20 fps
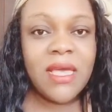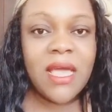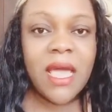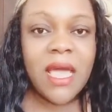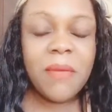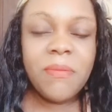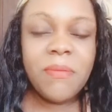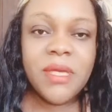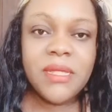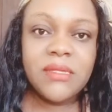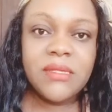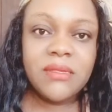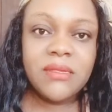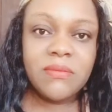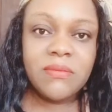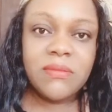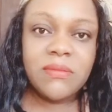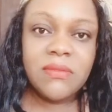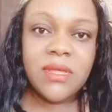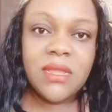I met
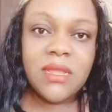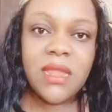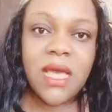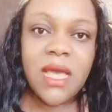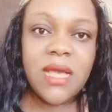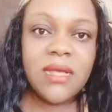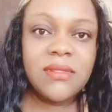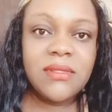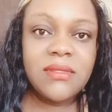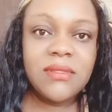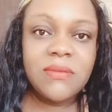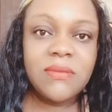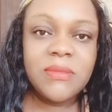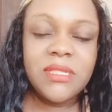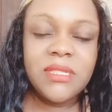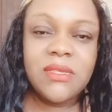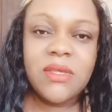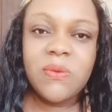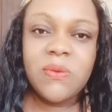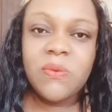him and asked him,
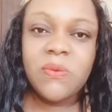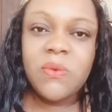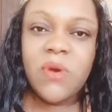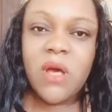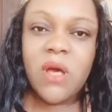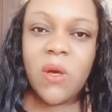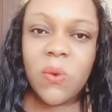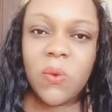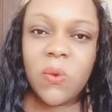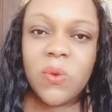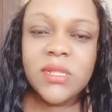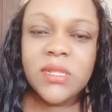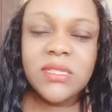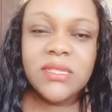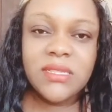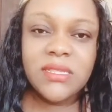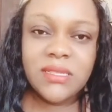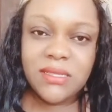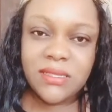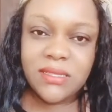I said, How, what's
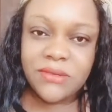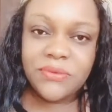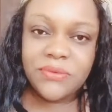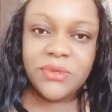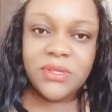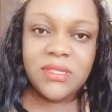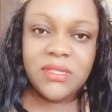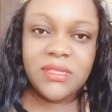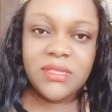the secret?